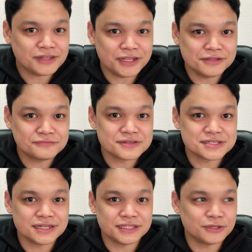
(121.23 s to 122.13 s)
training
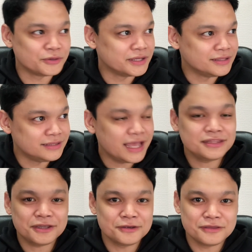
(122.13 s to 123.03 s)
facility or in
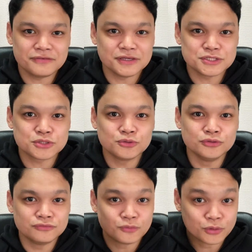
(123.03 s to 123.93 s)
that caregiving
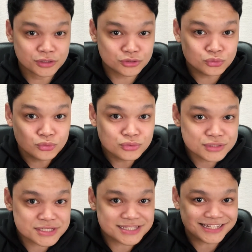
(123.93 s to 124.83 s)
school for 2
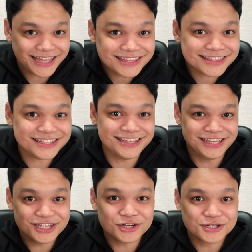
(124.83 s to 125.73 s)
straight
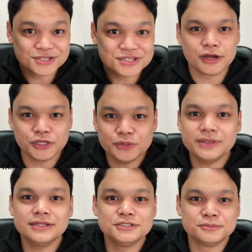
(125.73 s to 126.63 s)
years are you
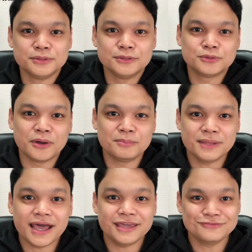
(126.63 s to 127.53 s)
eligible to
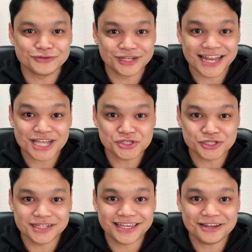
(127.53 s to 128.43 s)
apply for the
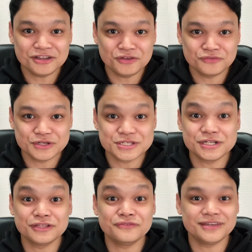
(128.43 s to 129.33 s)
National Caregiver
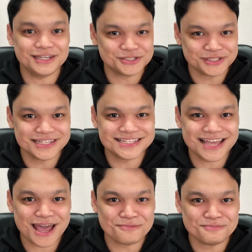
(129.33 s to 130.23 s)
Certification
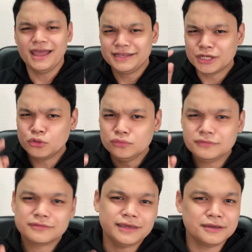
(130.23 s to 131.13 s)
Exam. The good
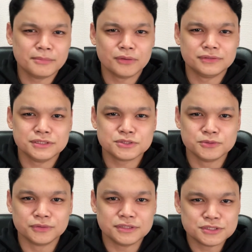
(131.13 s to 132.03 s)
thing about this
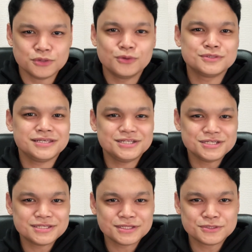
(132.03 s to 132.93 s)
route, this Yosei
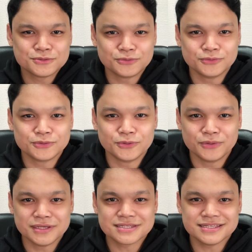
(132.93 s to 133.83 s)
Shisetsu
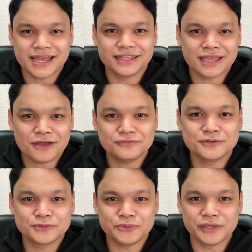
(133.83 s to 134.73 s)
route, is that
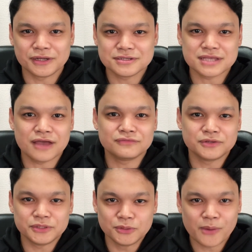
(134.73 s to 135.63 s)
after 2 years,
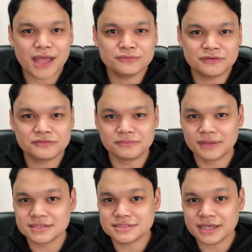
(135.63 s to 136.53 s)
after you graduate from
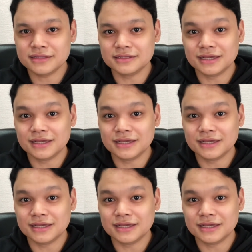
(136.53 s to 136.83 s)
a said